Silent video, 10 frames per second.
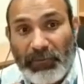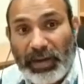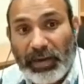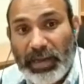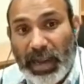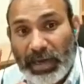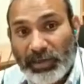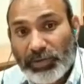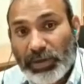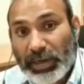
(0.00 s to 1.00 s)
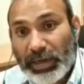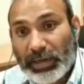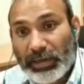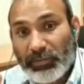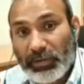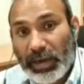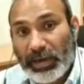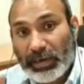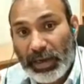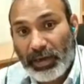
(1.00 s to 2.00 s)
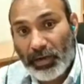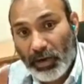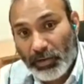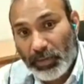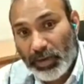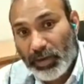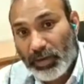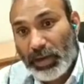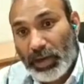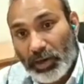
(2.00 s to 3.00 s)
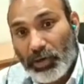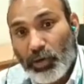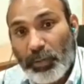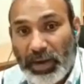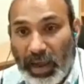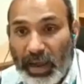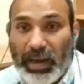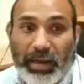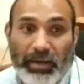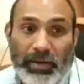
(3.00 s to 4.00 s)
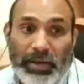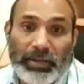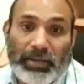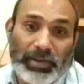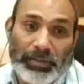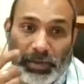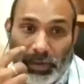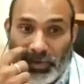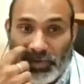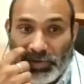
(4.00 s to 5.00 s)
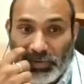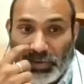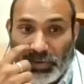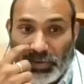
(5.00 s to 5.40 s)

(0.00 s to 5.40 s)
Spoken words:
finally adjudicated, and it cannot be reopened again in the subsequent suit